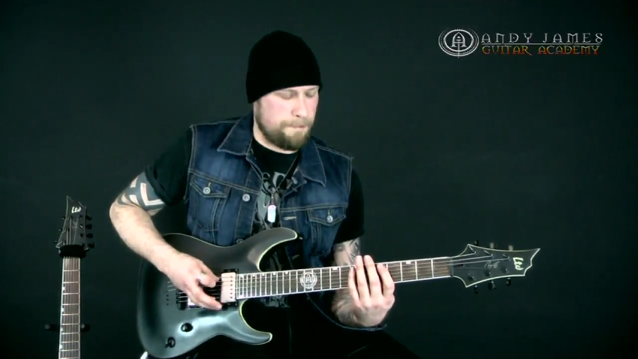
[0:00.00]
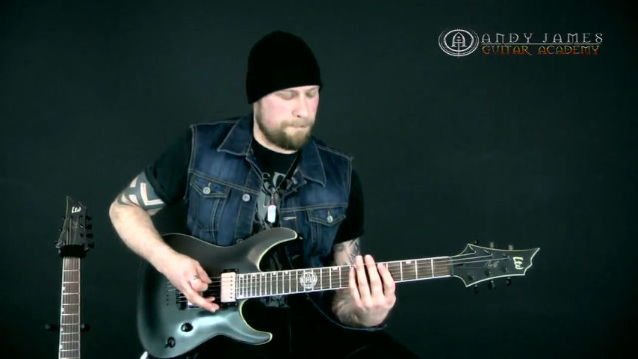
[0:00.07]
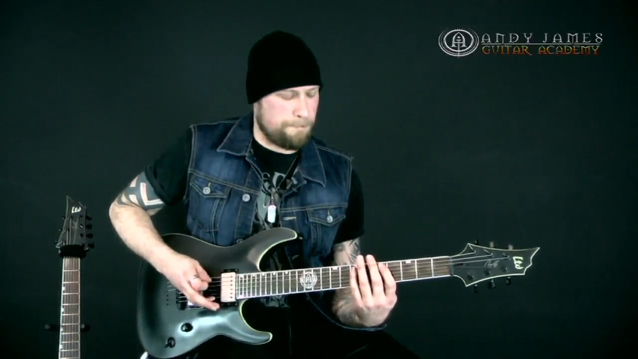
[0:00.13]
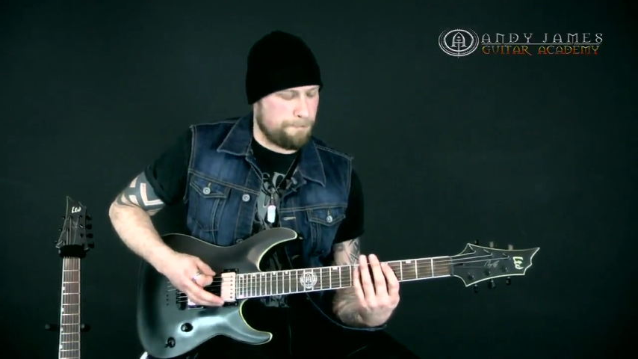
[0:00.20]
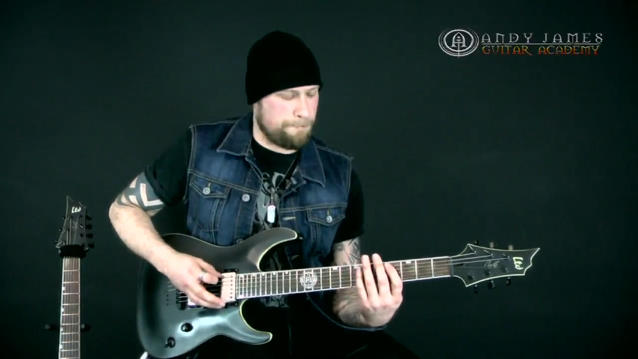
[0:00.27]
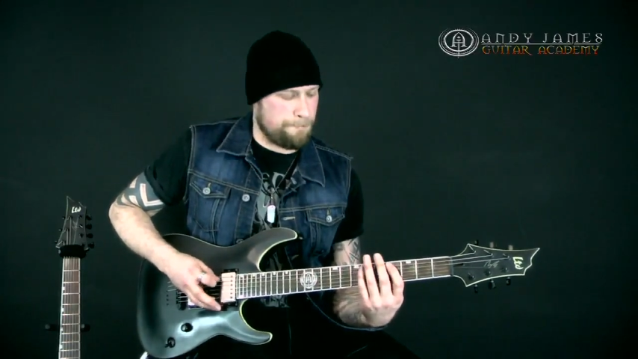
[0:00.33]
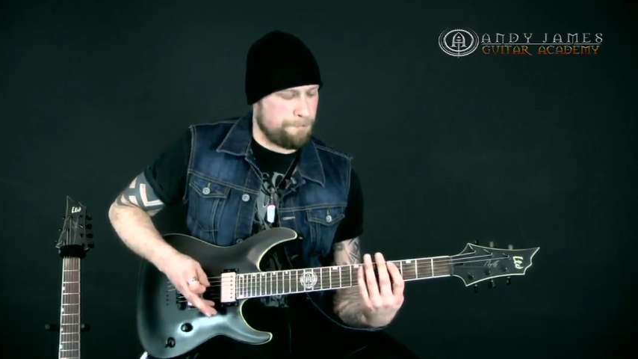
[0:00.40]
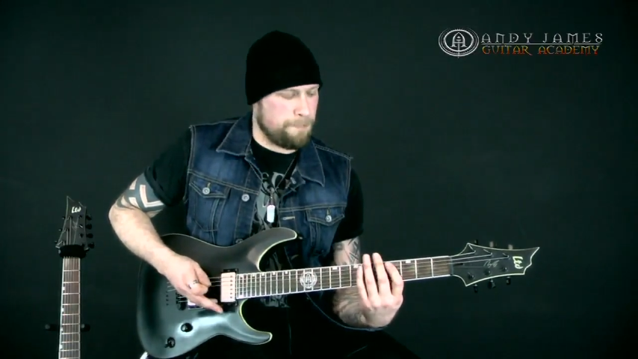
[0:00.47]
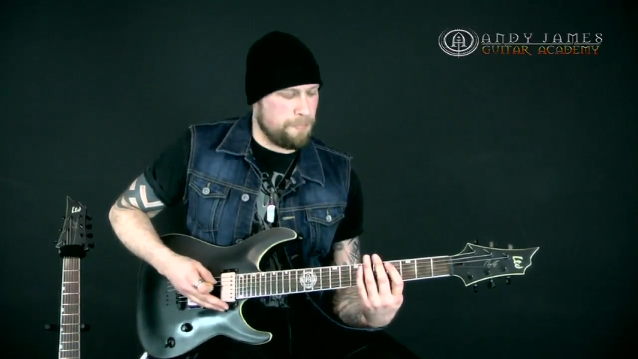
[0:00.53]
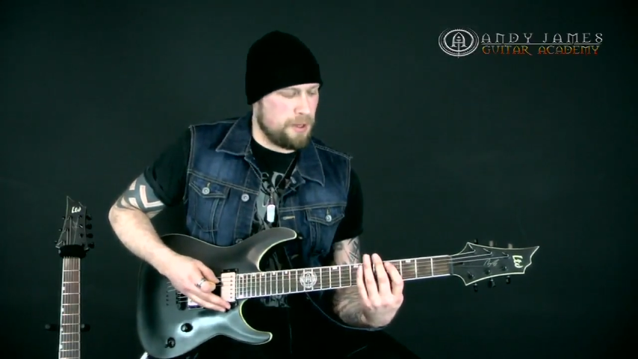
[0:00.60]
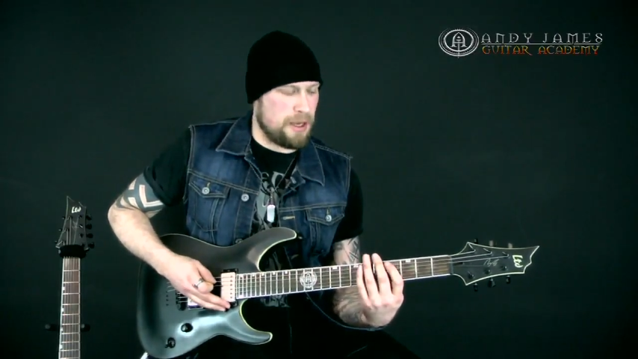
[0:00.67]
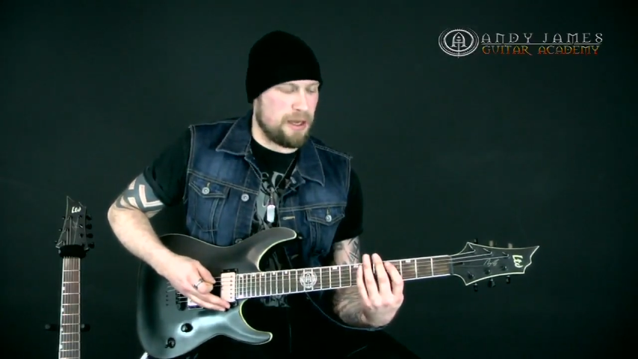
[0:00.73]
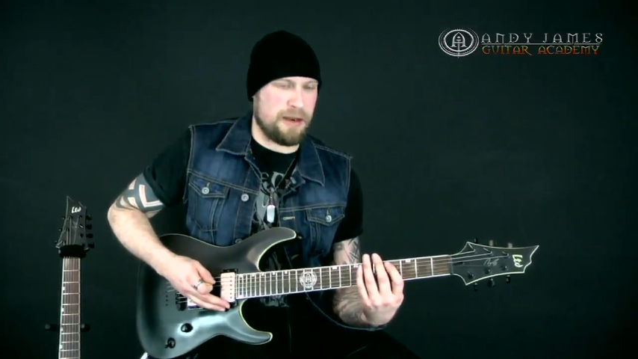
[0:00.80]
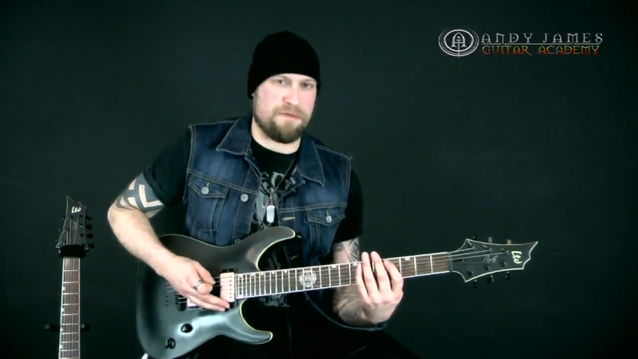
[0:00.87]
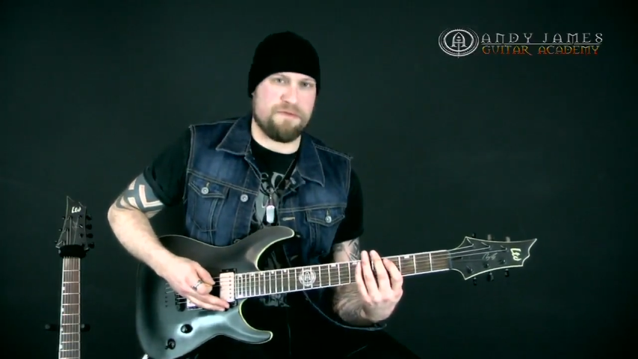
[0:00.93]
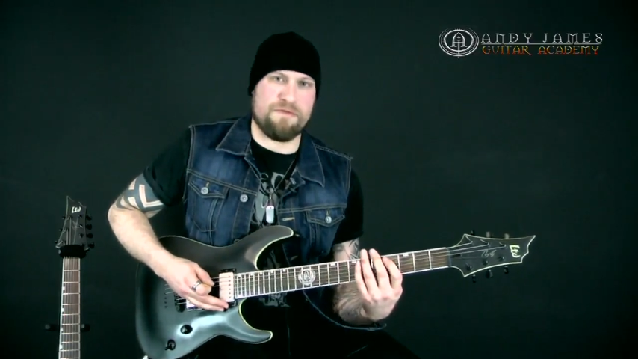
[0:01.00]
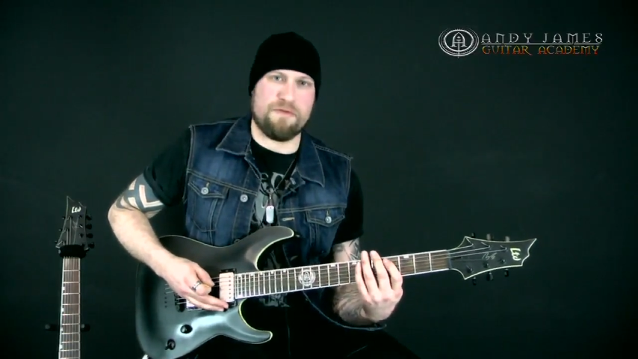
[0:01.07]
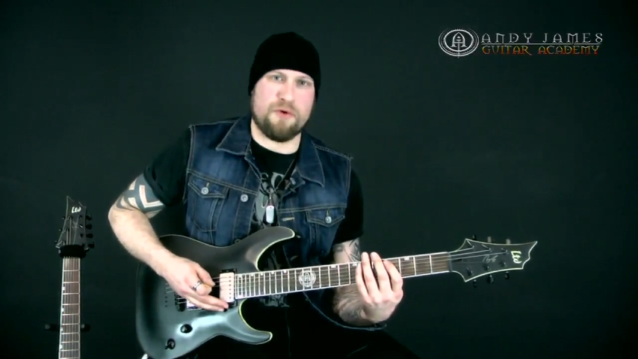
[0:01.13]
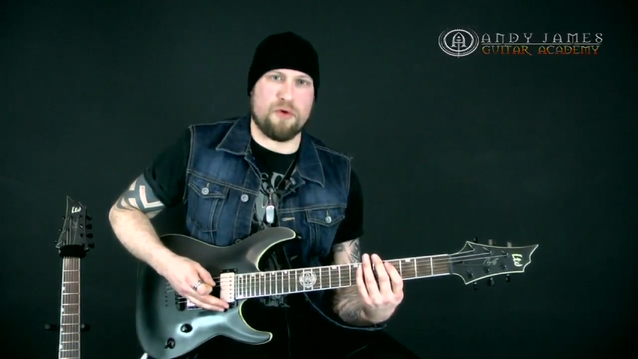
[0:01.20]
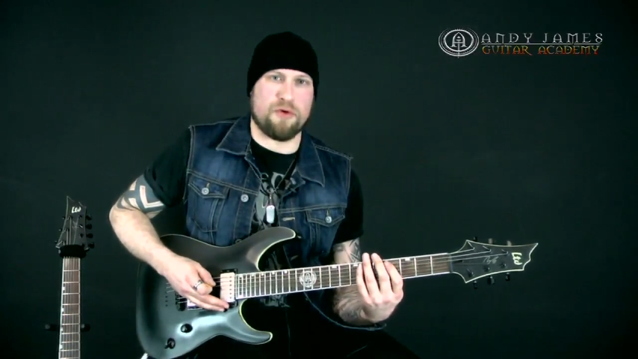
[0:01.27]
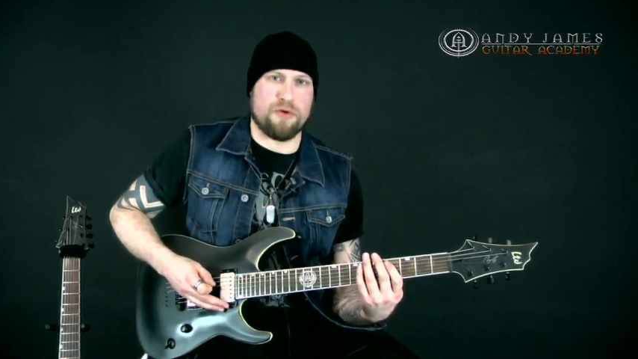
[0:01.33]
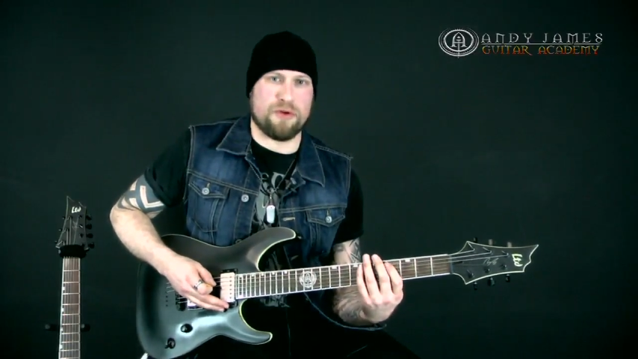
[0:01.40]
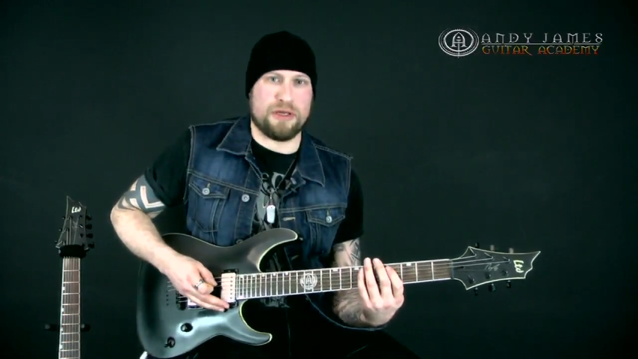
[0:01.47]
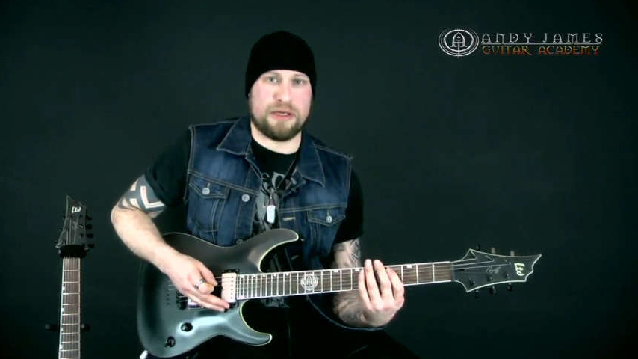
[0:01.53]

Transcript: and then 4 on